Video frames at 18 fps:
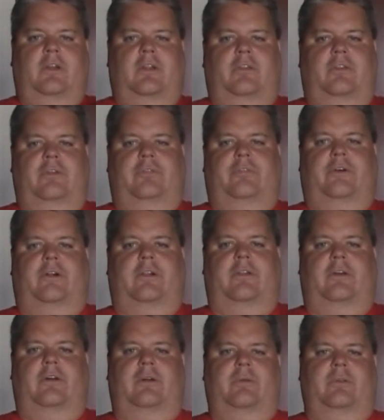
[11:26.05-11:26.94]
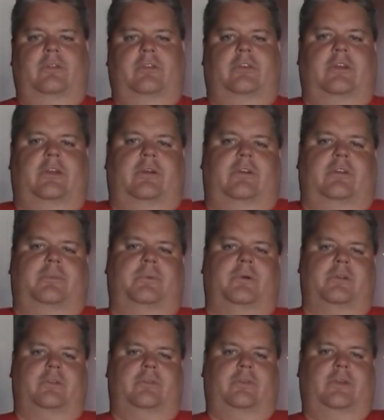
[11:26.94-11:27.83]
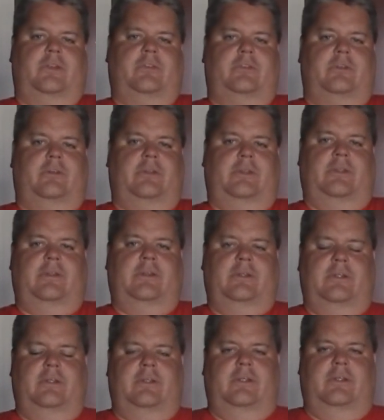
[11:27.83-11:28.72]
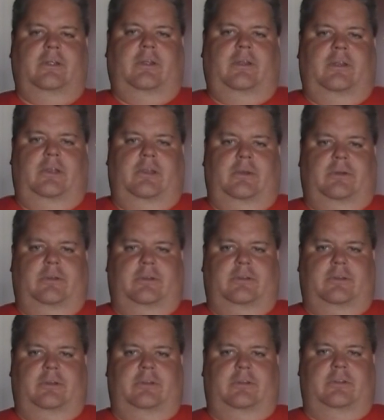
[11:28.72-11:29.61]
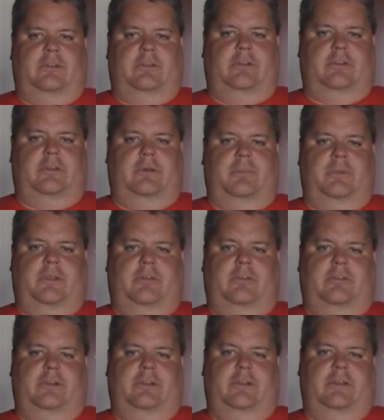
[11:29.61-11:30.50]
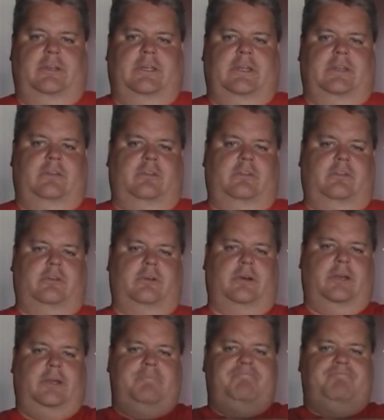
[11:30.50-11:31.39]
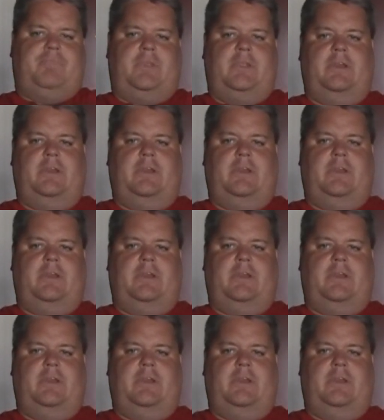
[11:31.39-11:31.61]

to follow along with this Calgary sports fan's journey, you know what you do, just make sure you like and subscribe.